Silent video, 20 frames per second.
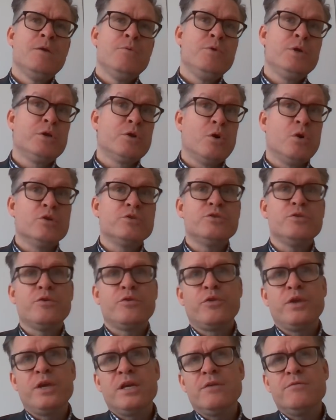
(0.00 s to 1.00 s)
We can also
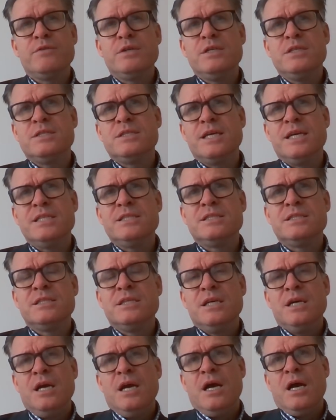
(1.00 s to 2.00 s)
think of this as
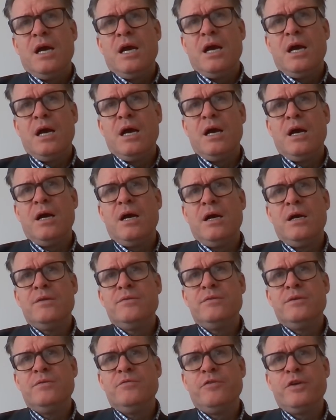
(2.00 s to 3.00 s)

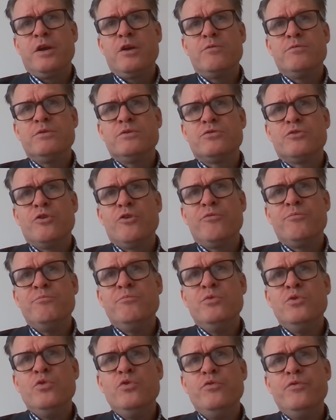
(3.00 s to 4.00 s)
the Federal Reserve
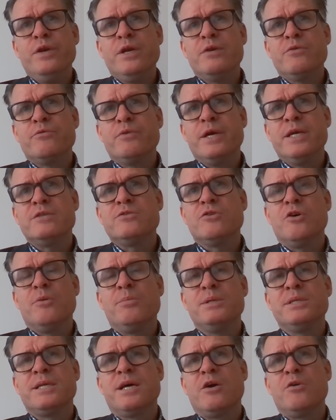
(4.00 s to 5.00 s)
moving rates
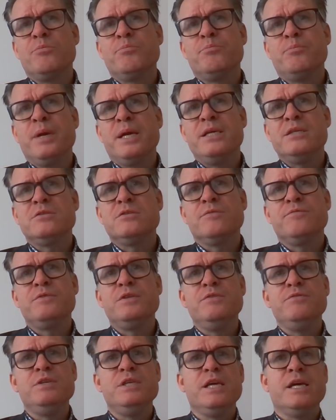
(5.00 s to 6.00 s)
up and down based on
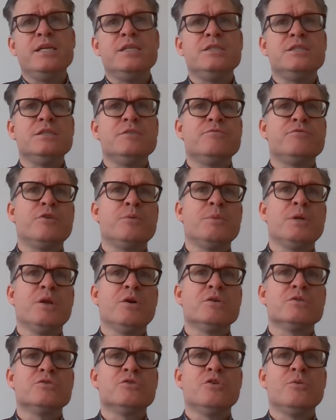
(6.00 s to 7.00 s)
deviation from a
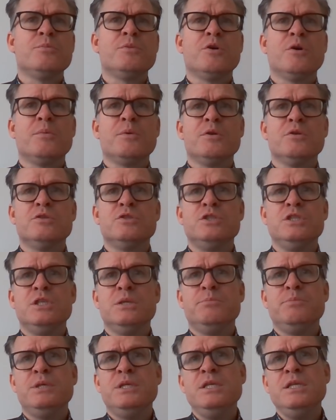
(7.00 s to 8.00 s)
long-term nominal
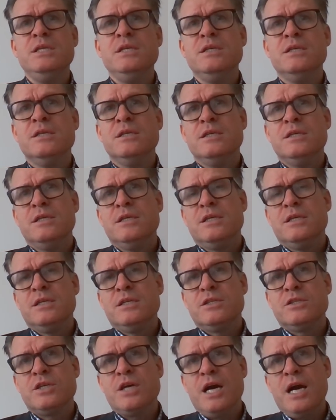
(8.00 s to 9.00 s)
GDP
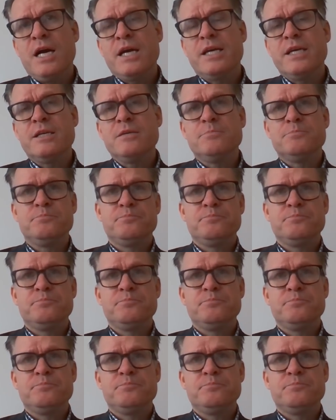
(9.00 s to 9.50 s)
target,